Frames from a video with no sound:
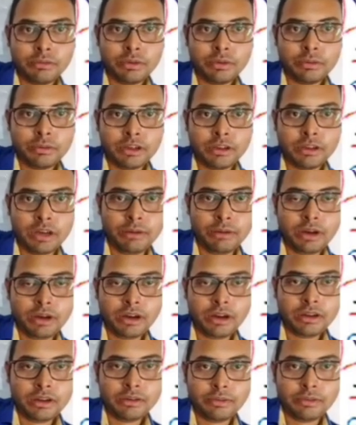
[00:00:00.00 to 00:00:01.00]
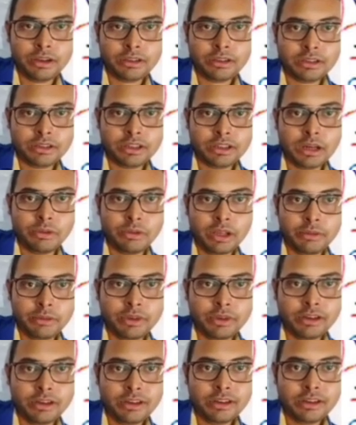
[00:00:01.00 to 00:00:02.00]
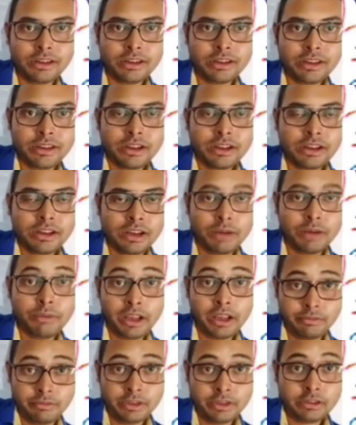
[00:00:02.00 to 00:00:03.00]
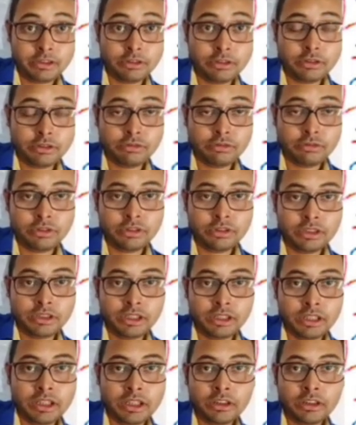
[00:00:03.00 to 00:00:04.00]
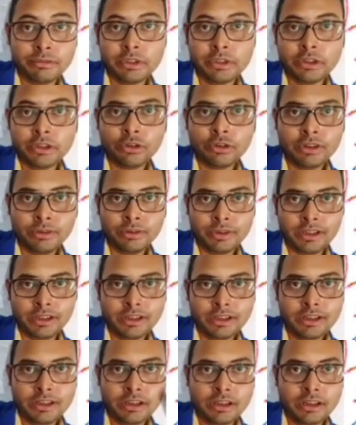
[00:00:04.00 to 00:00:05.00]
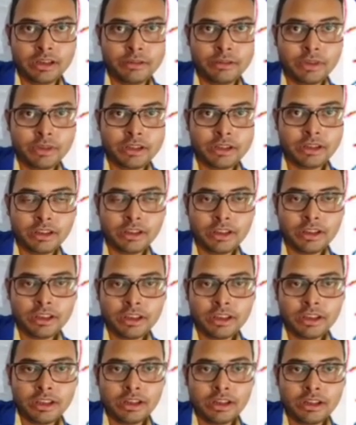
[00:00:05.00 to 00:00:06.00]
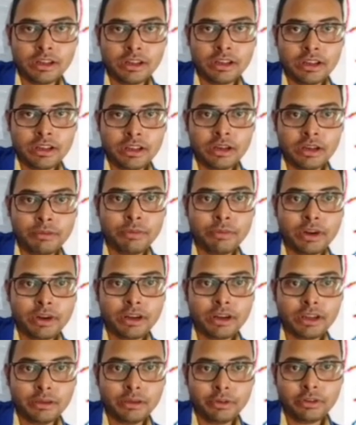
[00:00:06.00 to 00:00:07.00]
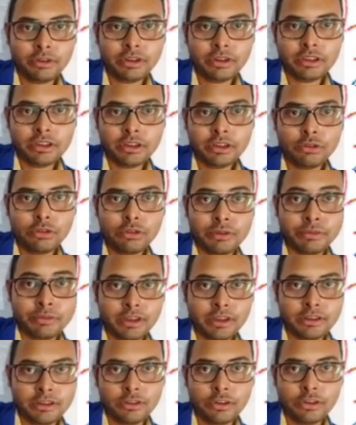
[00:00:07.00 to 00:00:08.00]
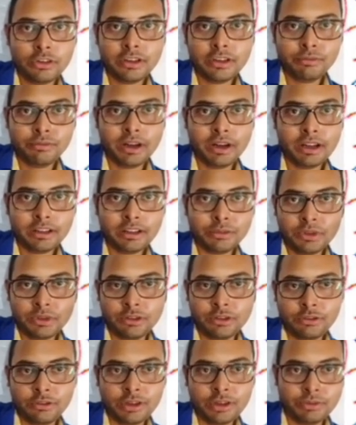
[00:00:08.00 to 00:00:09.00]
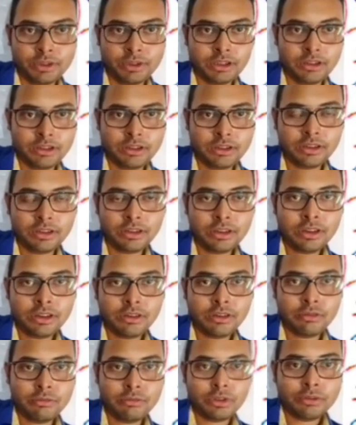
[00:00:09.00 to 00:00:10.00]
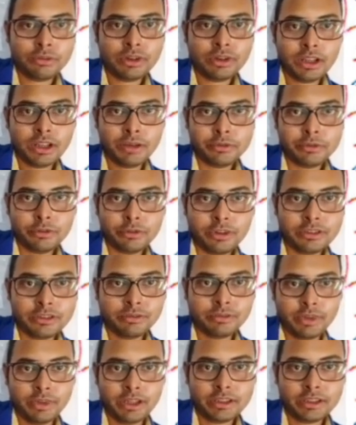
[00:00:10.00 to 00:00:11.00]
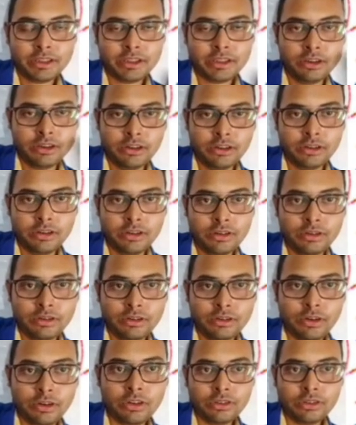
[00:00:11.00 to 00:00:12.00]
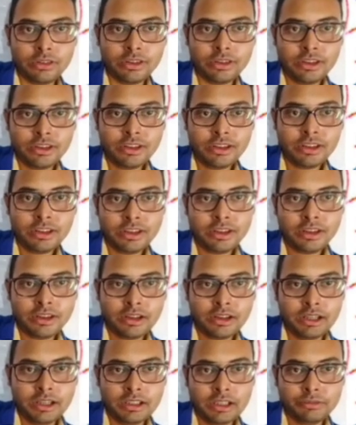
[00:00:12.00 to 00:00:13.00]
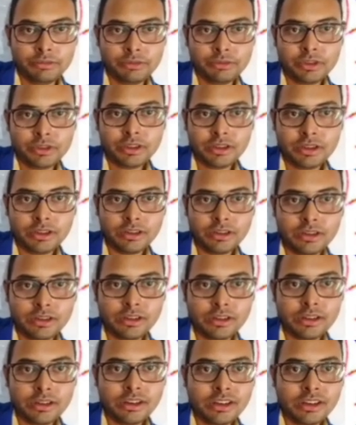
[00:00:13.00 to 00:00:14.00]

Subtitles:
This is the property of gamma function, gamma m is equal to integration of 0 to infinite, limit, remember that limit, okay, 0 to infinite, not in minus infinite to infinite. Most of the time students makes wrong in exams.